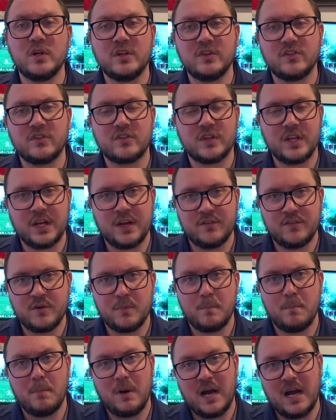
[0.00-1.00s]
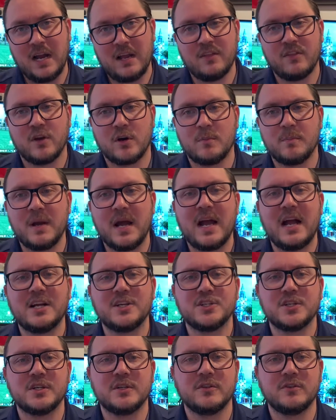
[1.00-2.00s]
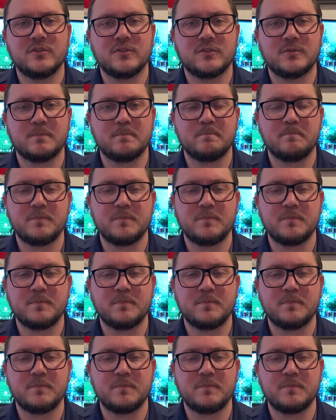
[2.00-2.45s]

enslaved by their passions.